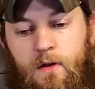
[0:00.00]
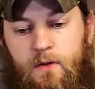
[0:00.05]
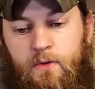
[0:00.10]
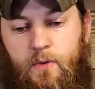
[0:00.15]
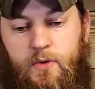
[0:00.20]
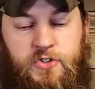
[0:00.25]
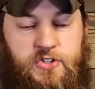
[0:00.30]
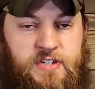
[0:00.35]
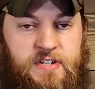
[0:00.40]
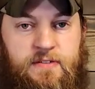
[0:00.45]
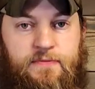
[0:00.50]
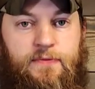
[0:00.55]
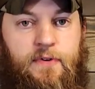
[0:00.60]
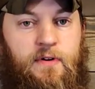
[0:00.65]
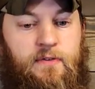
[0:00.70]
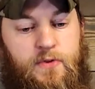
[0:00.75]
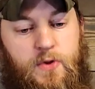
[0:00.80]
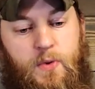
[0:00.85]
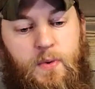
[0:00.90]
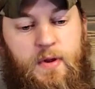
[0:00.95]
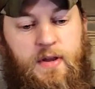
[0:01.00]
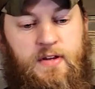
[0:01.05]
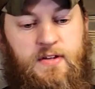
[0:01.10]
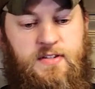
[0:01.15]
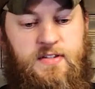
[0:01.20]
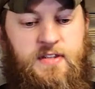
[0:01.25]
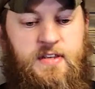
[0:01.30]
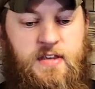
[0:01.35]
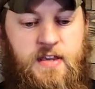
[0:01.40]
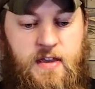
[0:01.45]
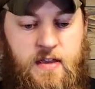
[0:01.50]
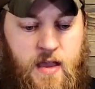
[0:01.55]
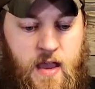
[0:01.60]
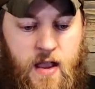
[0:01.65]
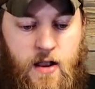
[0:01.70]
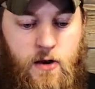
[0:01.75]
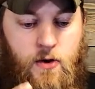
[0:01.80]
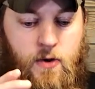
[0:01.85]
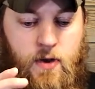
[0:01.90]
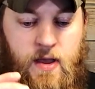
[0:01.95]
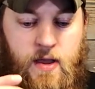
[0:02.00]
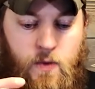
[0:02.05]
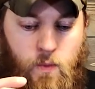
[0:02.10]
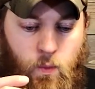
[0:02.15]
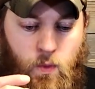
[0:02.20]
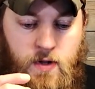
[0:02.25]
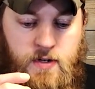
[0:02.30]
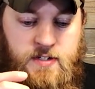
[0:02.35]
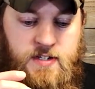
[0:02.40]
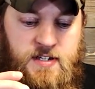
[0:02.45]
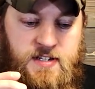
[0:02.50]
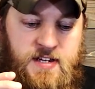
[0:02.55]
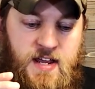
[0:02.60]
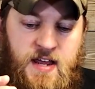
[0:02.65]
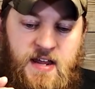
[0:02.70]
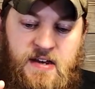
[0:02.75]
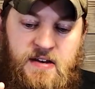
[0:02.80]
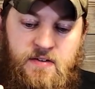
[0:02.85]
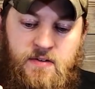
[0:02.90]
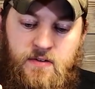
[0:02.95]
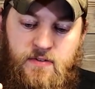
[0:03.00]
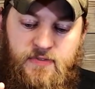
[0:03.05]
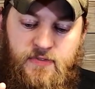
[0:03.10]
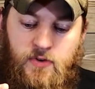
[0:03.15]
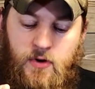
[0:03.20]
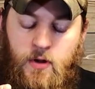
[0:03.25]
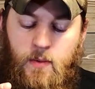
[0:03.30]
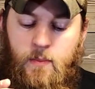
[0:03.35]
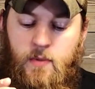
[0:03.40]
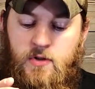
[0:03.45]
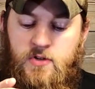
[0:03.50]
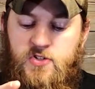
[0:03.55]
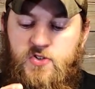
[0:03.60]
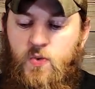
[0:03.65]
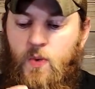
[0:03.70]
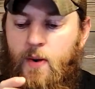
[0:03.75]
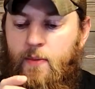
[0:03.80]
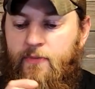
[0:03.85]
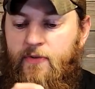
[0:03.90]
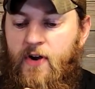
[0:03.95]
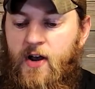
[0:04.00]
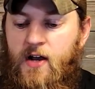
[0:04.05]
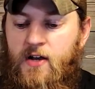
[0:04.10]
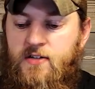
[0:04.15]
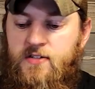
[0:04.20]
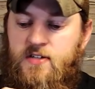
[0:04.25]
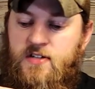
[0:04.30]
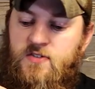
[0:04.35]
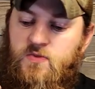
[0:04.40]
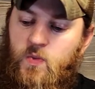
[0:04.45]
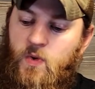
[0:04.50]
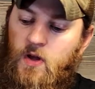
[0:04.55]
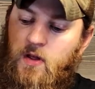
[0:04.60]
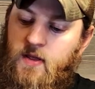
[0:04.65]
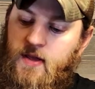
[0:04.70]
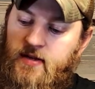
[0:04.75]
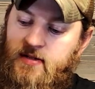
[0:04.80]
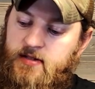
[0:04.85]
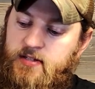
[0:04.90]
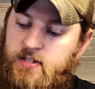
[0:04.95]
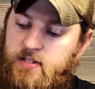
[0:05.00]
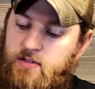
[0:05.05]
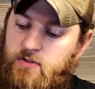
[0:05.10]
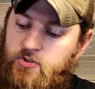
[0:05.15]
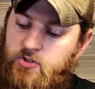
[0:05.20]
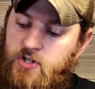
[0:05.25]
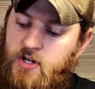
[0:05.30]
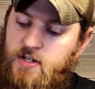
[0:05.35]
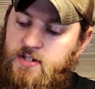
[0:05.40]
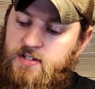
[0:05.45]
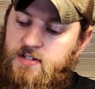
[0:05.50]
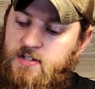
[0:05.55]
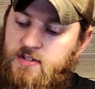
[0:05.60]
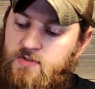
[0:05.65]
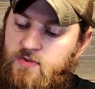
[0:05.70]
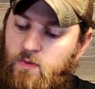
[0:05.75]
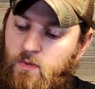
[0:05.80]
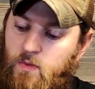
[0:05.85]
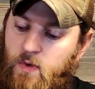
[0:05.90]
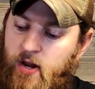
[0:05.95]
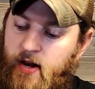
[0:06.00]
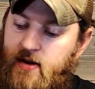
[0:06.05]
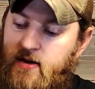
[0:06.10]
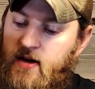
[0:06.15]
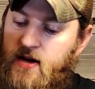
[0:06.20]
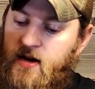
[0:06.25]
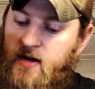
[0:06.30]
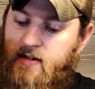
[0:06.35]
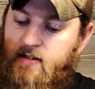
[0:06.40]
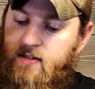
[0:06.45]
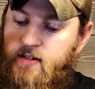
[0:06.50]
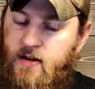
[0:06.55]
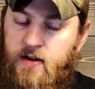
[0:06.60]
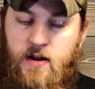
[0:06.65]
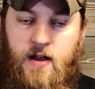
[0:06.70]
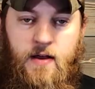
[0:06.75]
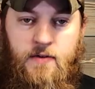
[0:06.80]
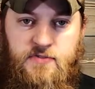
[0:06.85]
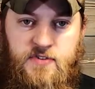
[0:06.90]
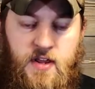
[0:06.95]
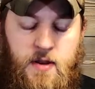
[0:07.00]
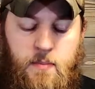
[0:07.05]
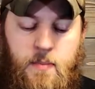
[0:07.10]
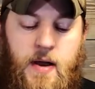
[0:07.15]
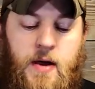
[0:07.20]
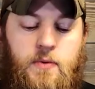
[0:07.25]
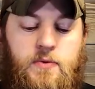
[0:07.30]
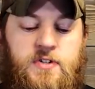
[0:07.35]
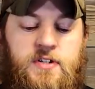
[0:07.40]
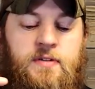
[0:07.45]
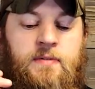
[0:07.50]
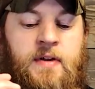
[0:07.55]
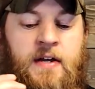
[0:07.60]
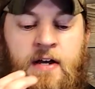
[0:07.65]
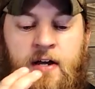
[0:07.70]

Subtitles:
What you see in front of you is the Arrowhead 1 to 10 from Swampfox as well as the Justice Red Dot and an offset mount.